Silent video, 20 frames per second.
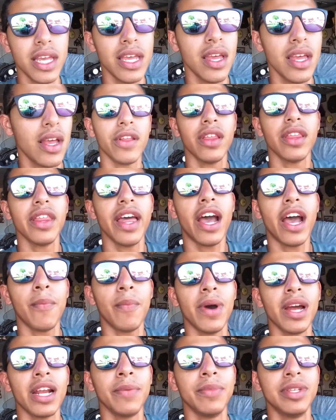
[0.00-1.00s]
Other than that,
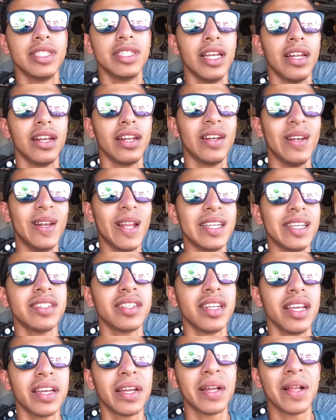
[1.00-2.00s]
my name is Dylan
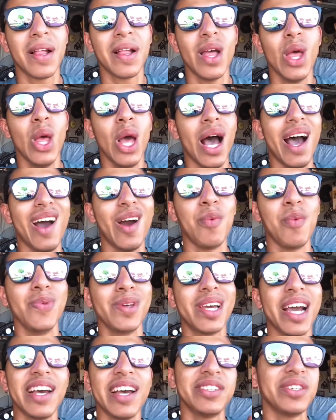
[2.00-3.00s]
Lustig. I hope you
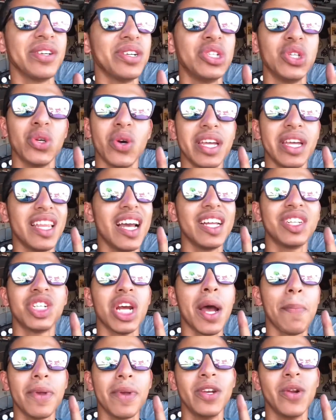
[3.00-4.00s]
guys are enjoying that
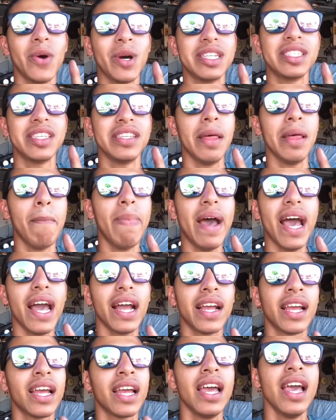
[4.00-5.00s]
choppy noise in the back,
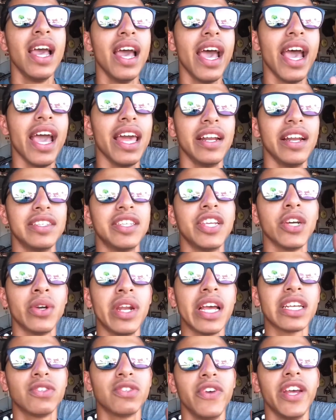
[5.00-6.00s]
and until
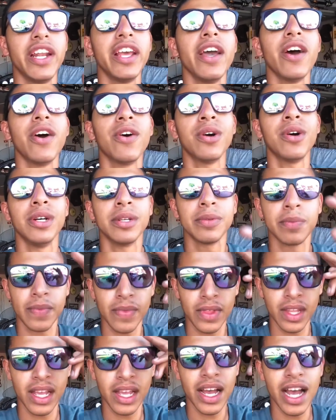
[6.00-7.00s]
next video,
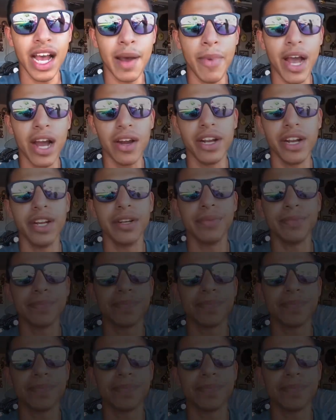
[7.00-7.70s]
I'm out here.